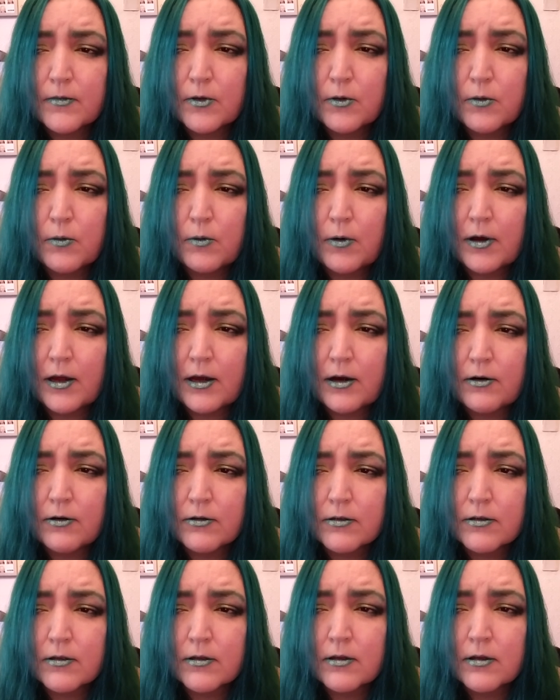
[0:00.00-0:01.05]
What
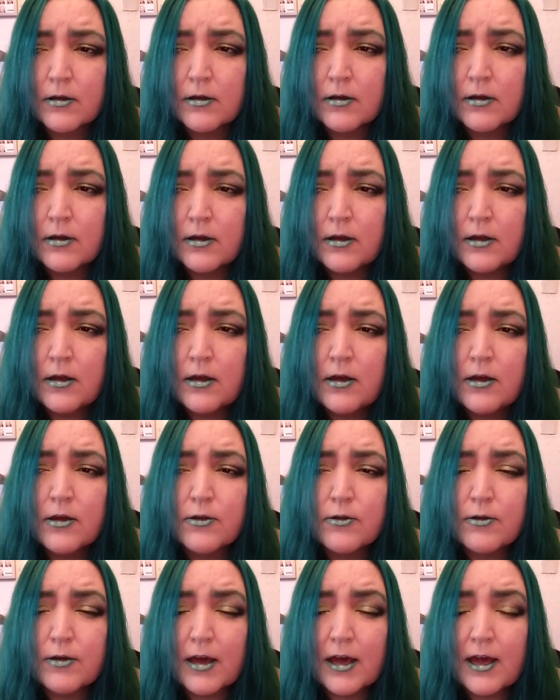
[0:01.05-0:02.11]
else? So
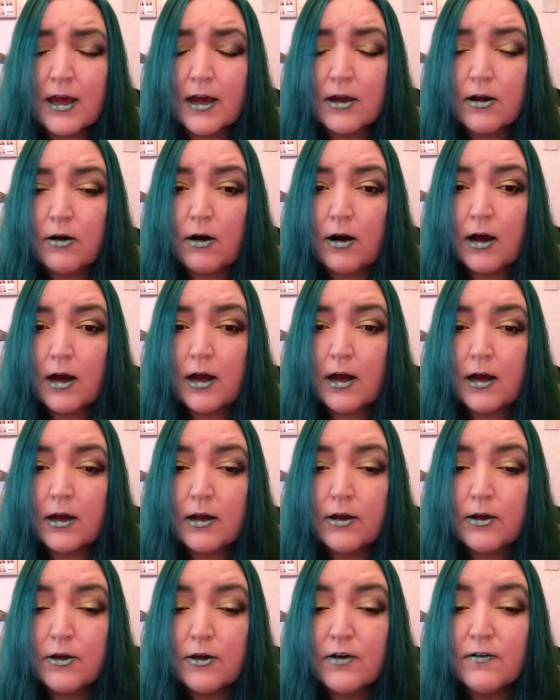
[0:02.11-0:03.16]
yeah, I got a
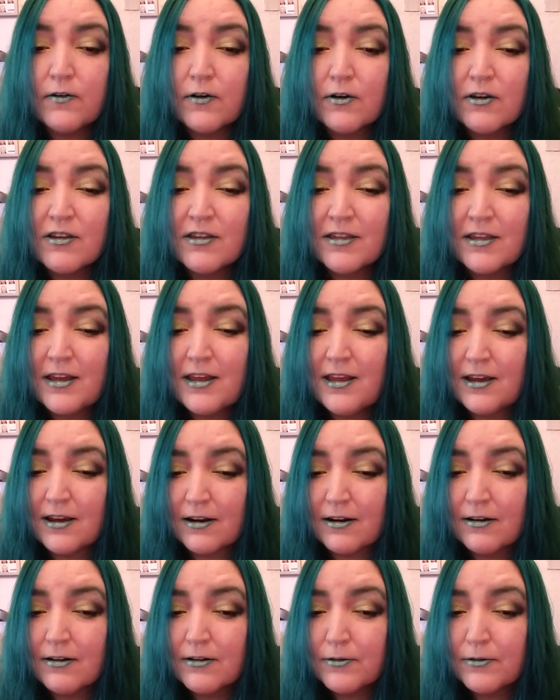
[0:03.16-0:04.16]
Hoover Senior,